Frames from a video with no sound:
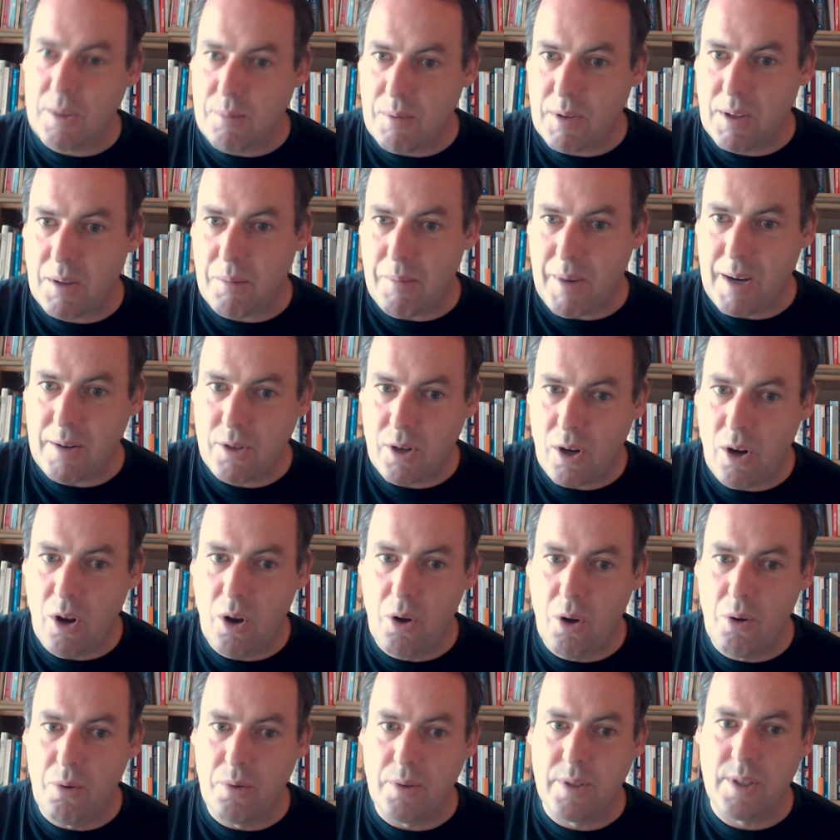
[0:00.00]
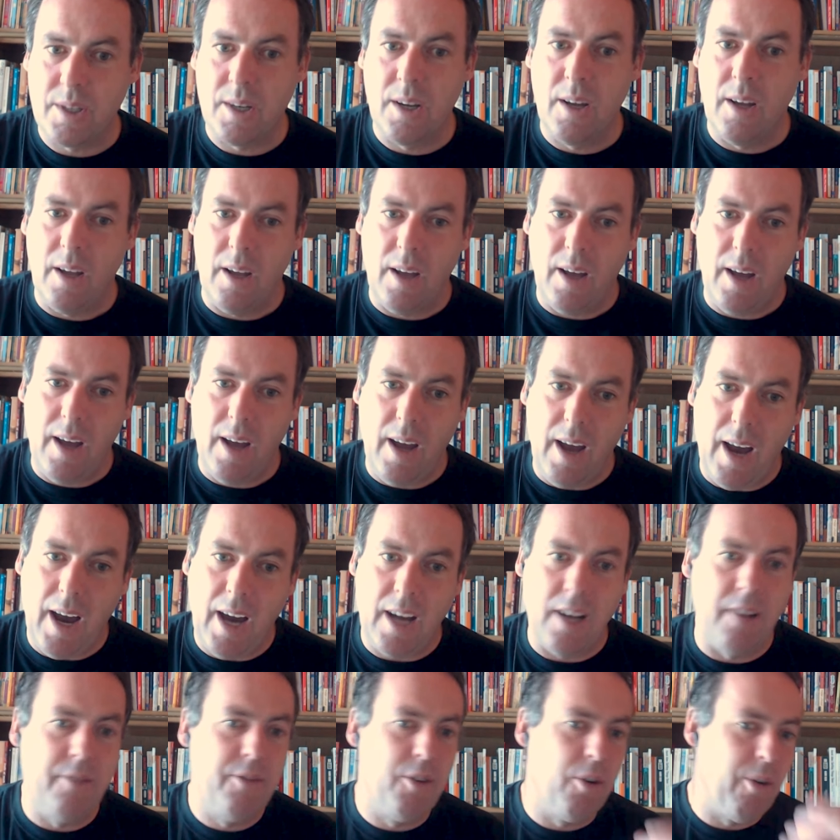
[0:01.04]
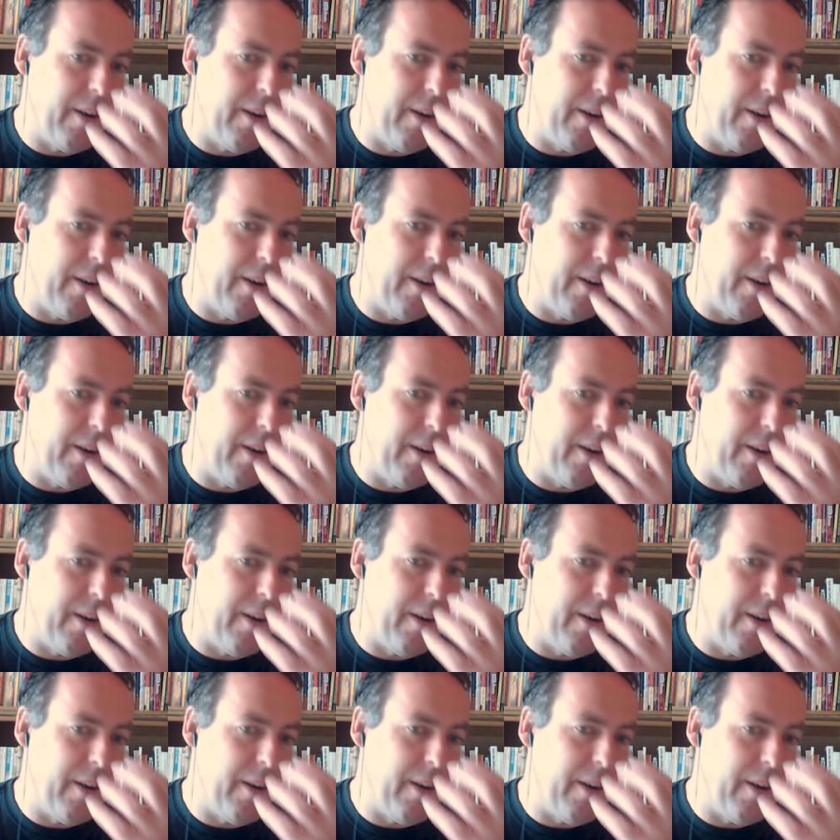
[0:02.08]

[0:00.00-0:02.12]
with the mouth closed? And if you